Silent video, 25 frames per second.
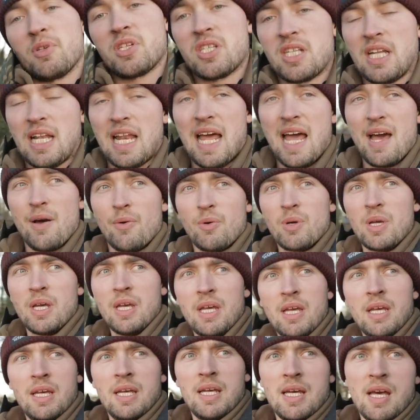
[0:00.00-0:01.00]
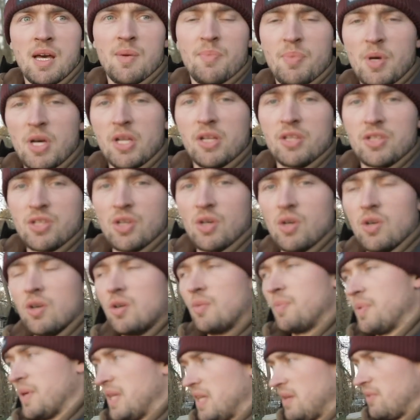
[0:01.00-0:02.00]
was still out at Burness
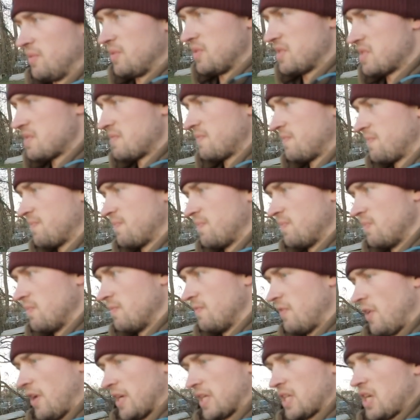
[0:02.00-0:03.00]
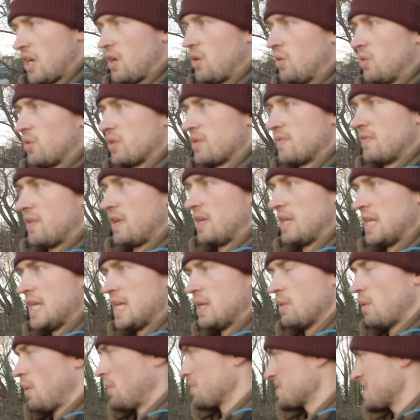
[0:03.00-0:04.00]
Hall, but it was very cold. But
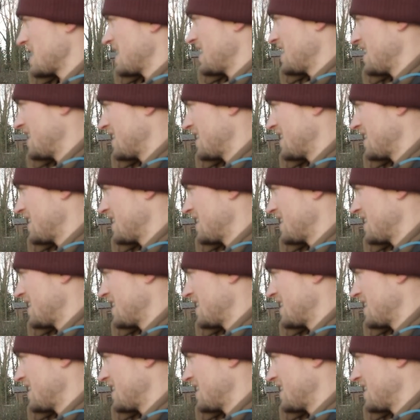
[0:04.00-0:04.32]
what was it,